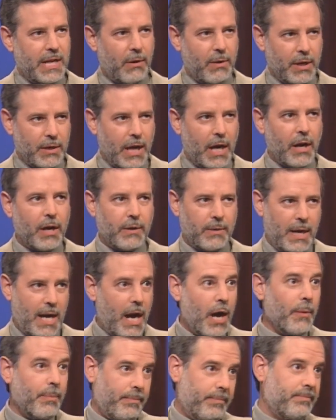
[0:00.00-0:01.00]
Now, our, our,
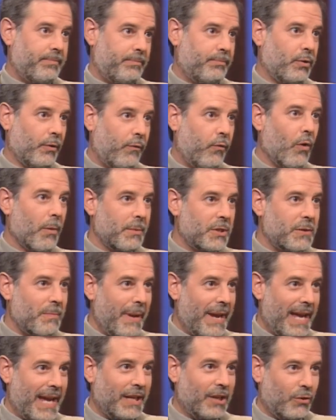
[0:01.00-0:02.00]
our performance
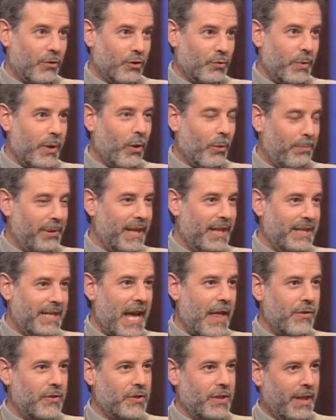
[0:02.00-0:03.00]
may end. Of course, we all play a
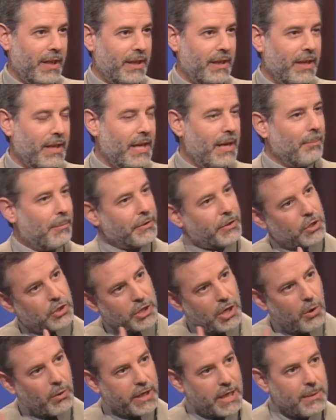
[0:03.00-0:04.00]
death scene, but the
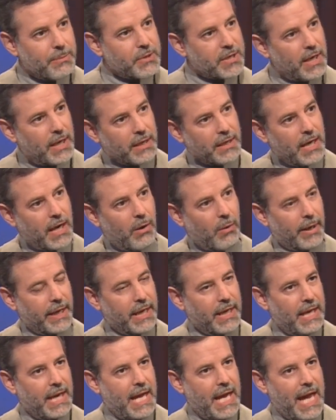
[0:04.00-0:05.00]
show keeps on
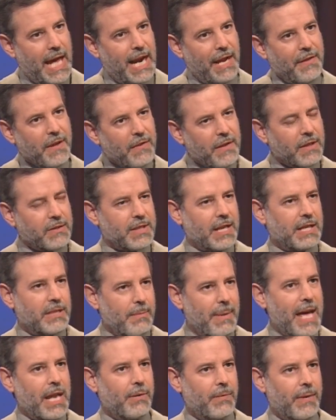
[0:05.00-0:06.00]
going. And I think this gets
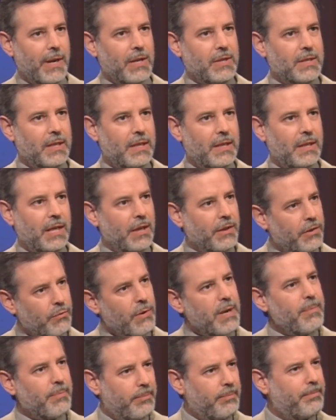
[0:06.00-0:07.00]
manifested in, in
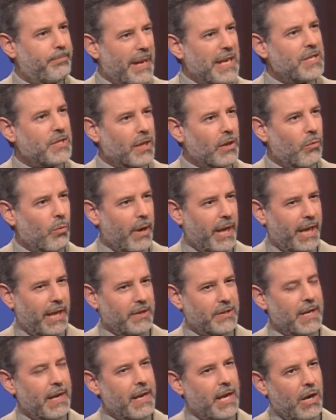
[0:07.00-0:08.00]
three basic
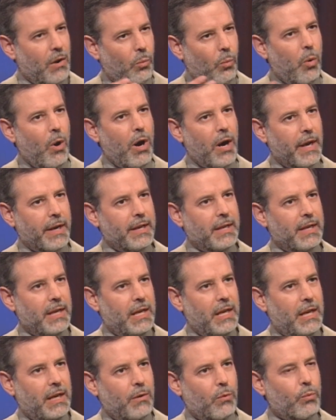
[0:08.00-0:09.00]
ways. One
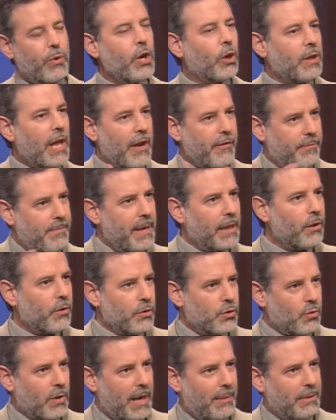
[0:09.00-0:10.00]
real life
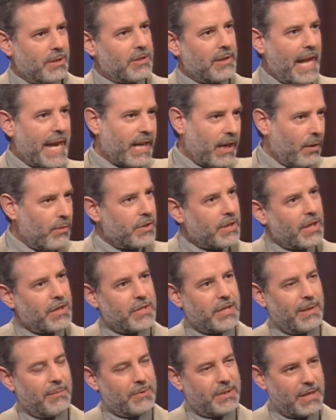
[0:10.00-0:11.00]
melodramas like O.J.
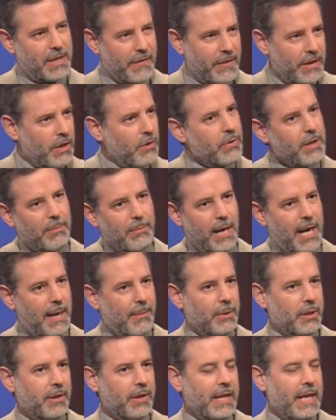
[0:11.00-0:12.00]
Simpson and The
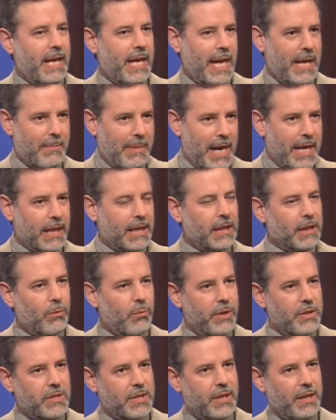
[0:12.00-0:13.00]
Unabomber and Monica
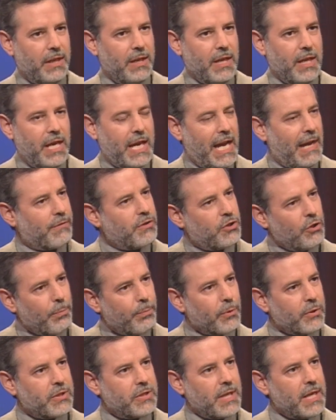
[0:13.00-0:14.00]
Lewinsky have
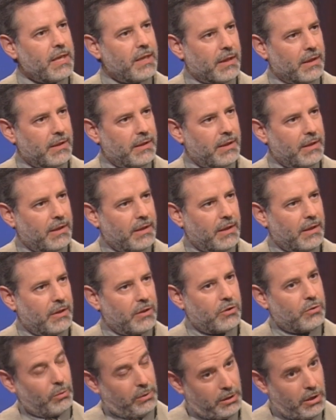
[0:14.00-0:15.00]
superseded,
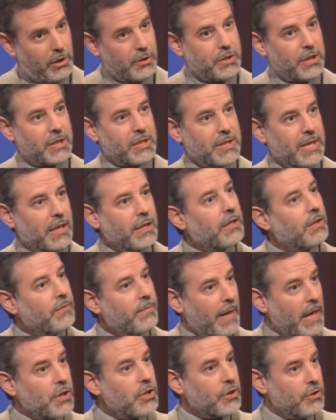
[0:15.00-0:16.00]
to a large extent,
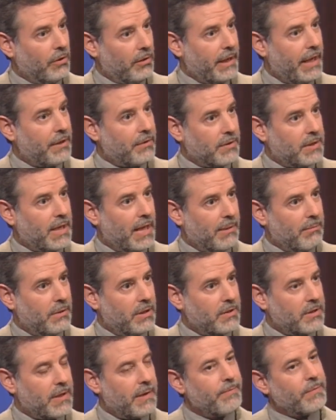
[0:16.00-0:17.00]
conventional
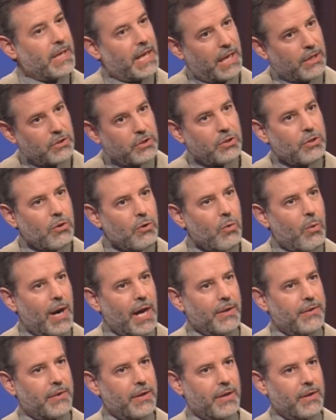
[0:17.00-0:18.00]
entertainments. And two,
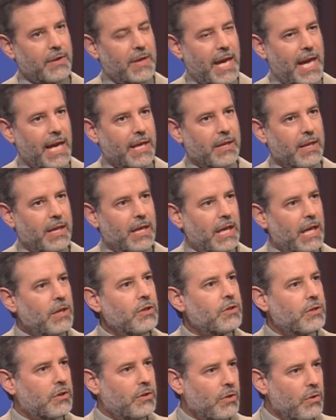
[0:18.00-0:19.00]
I think that
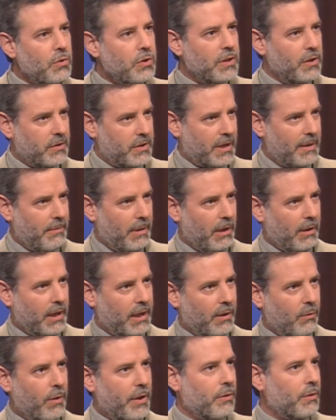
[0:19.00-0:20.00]
institutions in
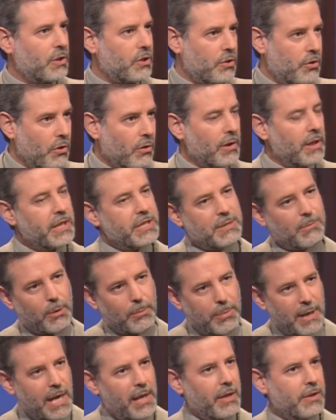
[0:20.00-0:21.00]
America, whether it's journalism or
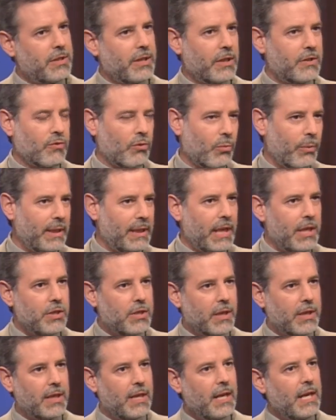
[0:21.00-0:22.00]
politics or
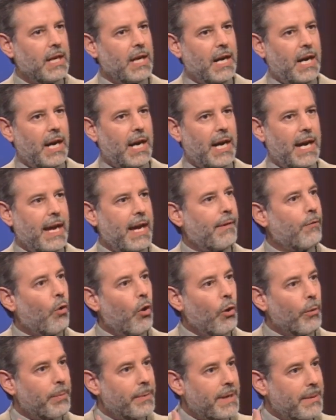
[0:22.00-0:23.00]
religion, uh, have
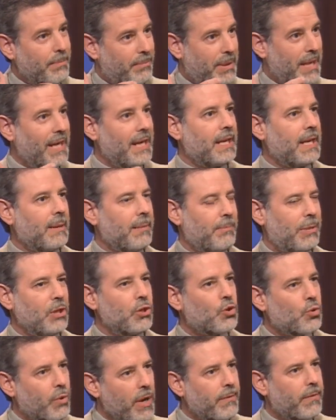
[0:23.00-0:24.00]
all been,
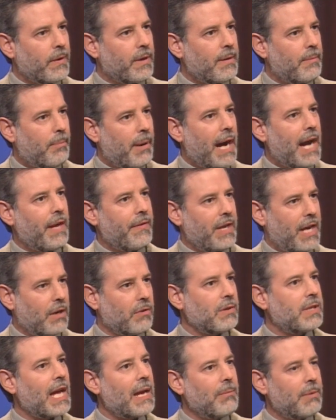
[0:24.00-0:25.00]
been driven by the
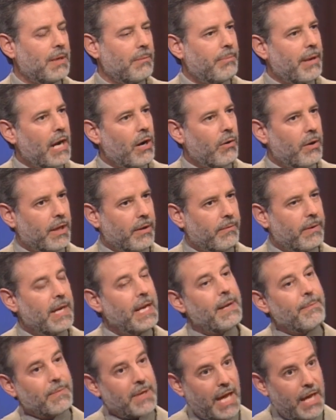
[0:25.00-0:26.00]
entertainment imperative.
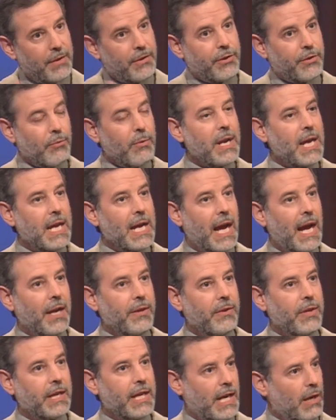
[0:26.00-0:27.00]
And three,
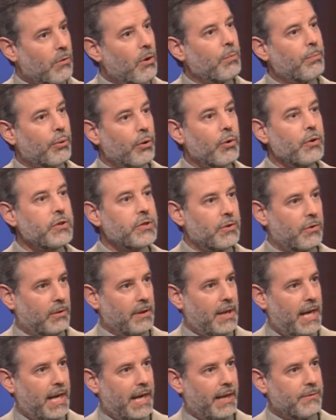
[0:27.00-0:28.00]
I think in our own personal
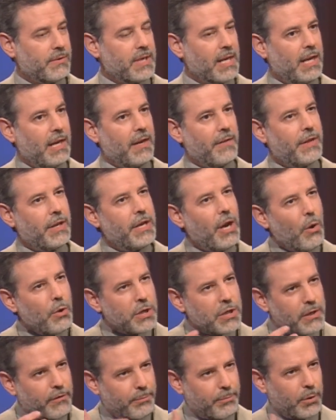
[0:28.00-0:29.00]
lives, the
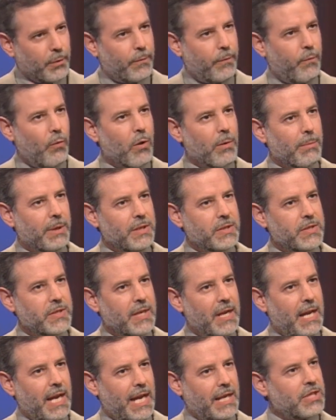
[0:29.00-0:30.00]
notion of performance
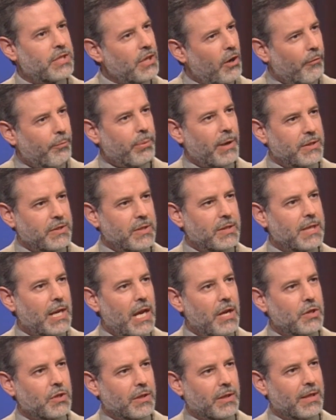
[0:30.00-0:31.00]
and self
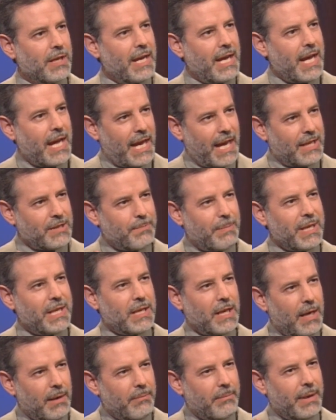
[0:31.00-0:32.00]
presentation has
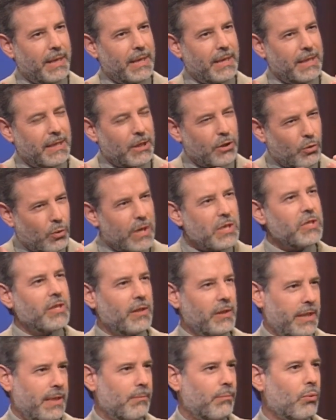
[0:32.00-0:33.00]
become
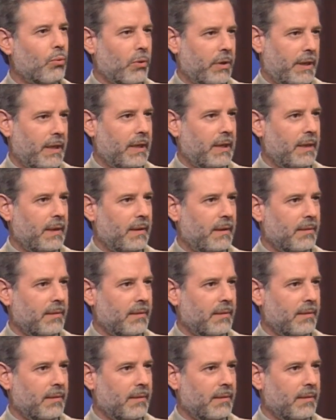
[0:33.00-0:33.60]
increasingly important.